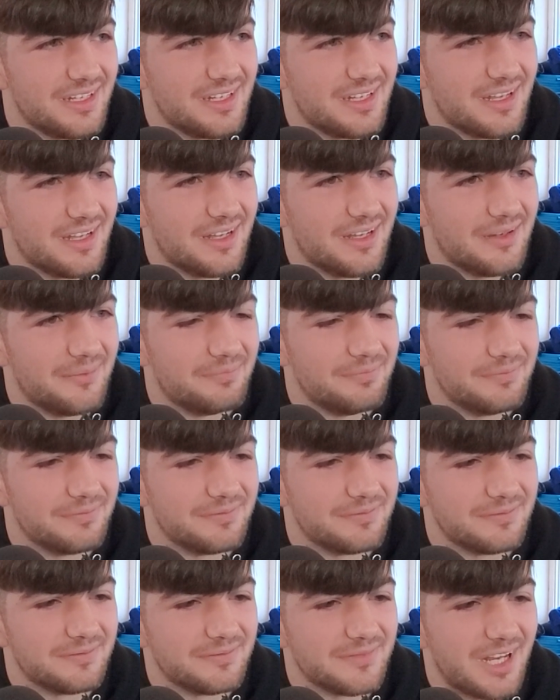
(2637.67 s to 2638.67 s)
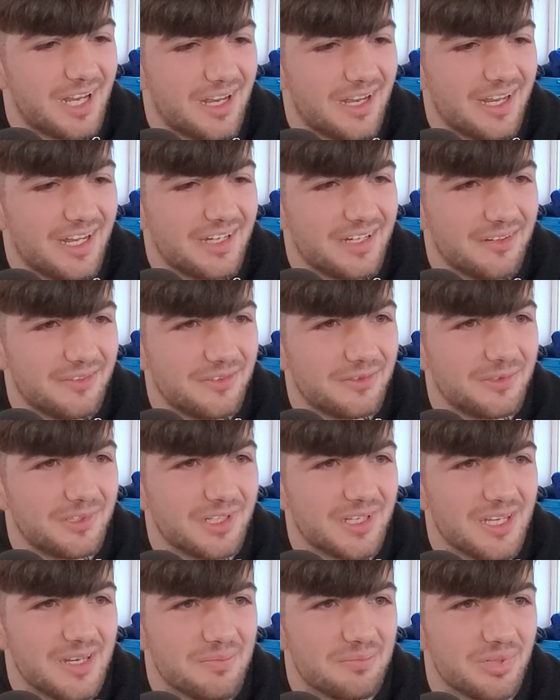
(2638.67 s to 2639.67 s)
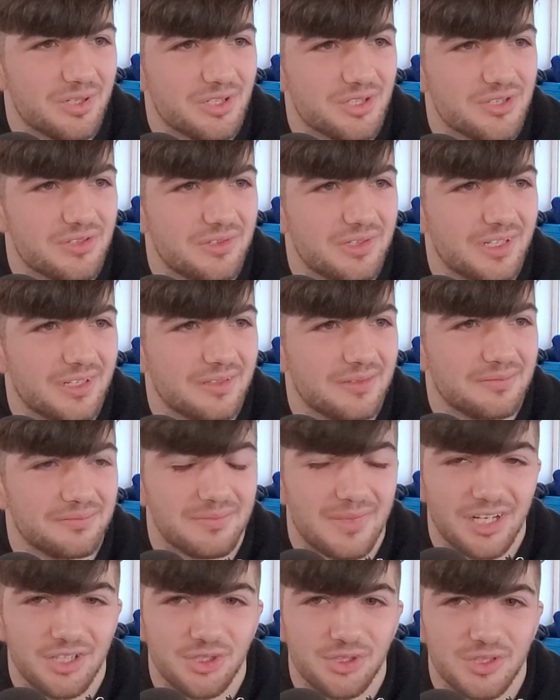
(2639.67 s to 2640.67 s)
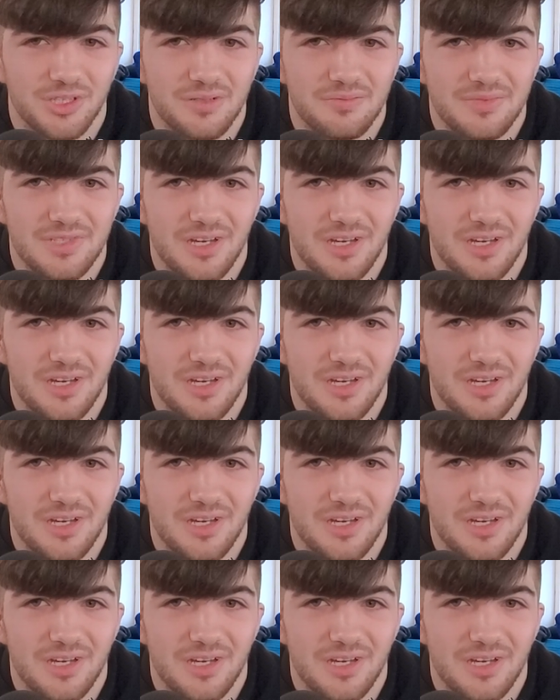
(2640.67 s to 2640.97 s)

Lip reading: I definitely want to keep pursuing my dreams.